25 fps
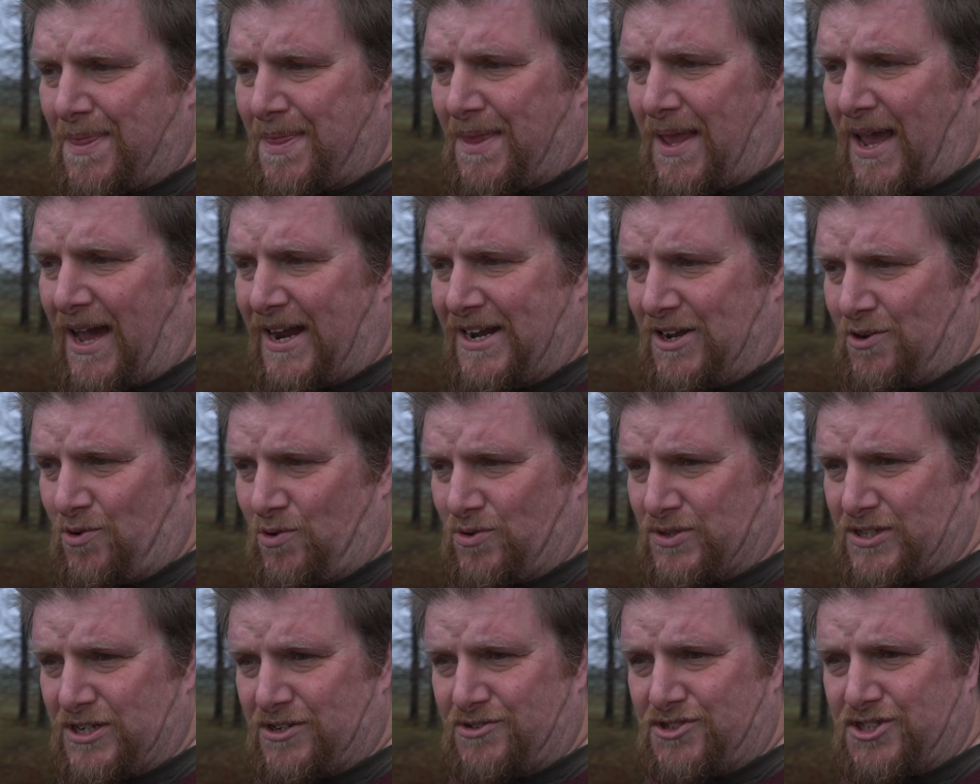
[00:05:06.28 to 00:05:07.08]
And it
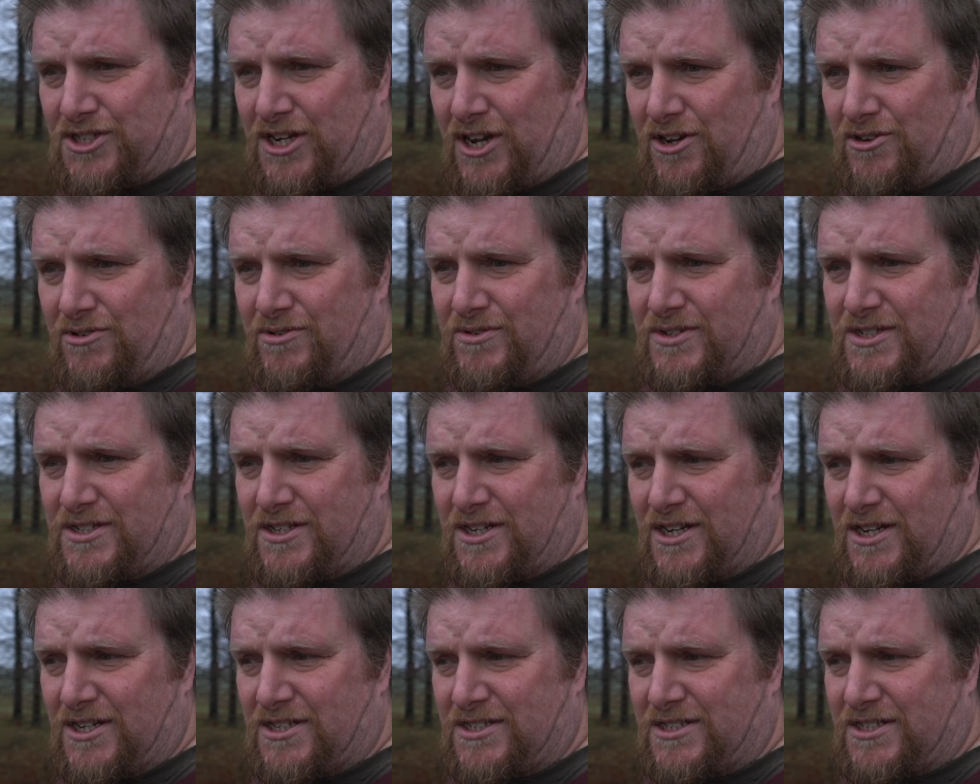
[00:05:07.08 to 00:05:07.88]
also shows
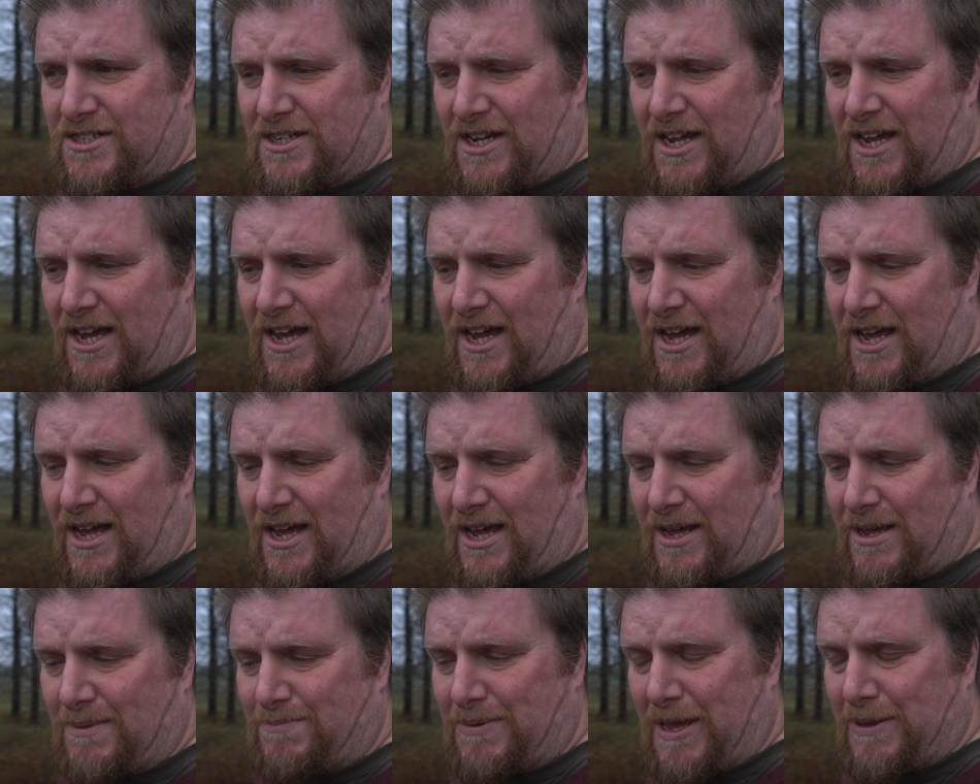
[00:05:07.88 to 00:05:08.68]
that
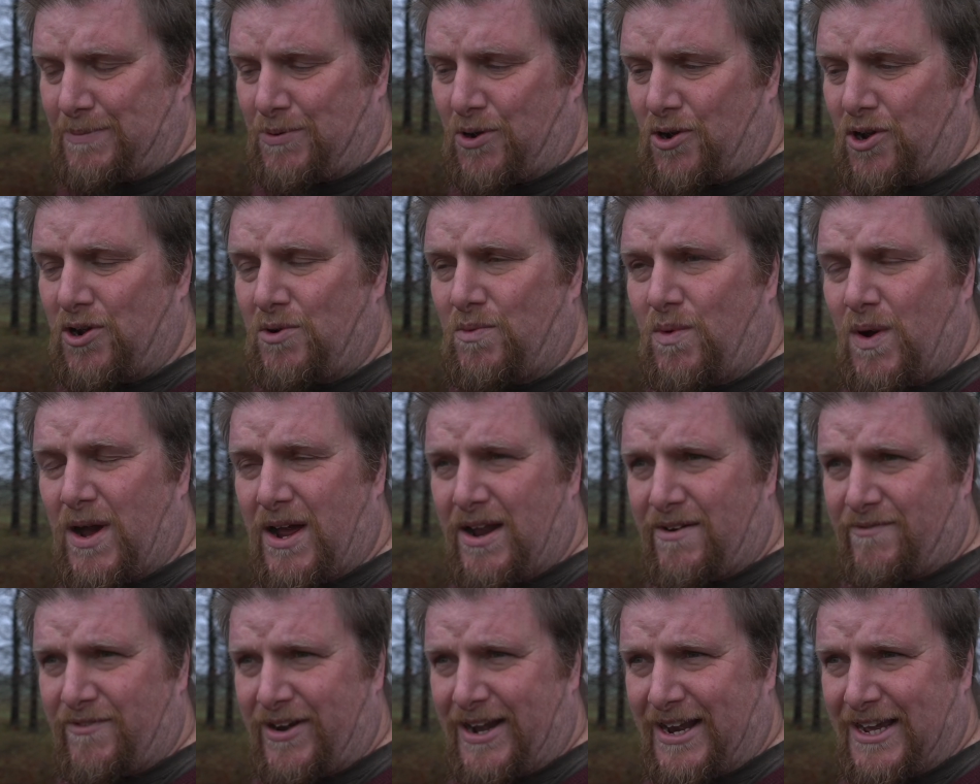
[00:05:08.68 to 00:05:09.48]
people who
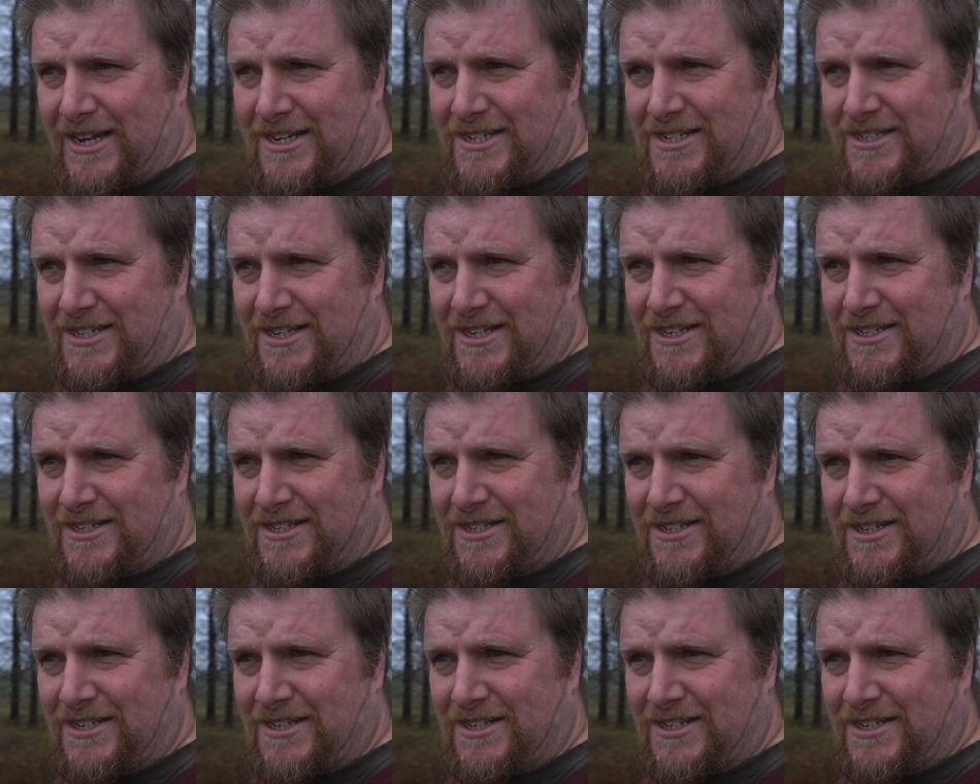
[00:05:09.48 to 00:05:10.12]
weren't related,